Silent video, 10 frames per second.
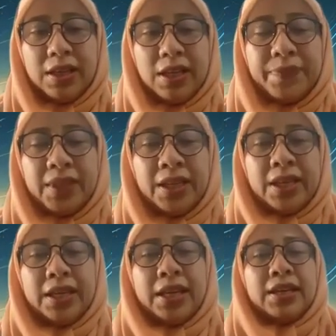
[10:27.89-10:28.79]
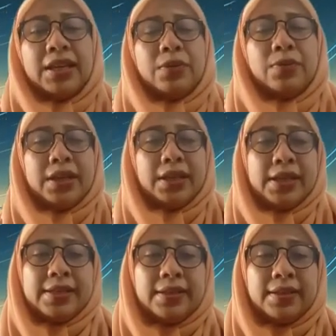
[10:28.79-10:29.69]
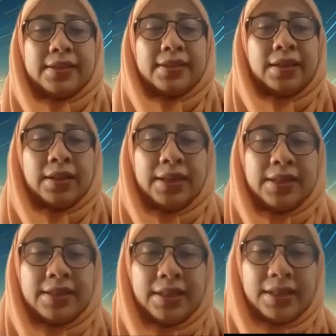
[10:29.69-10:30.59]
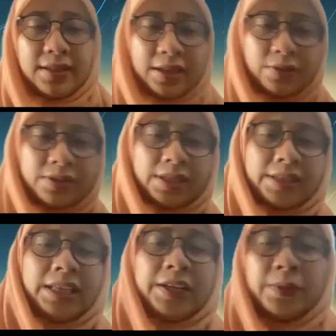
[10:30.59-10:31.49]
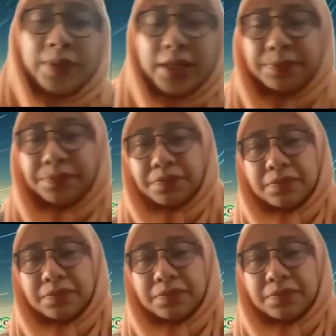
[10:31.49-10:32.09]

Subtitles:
Okay. Another one is the star is in hydrostatic equilibrium.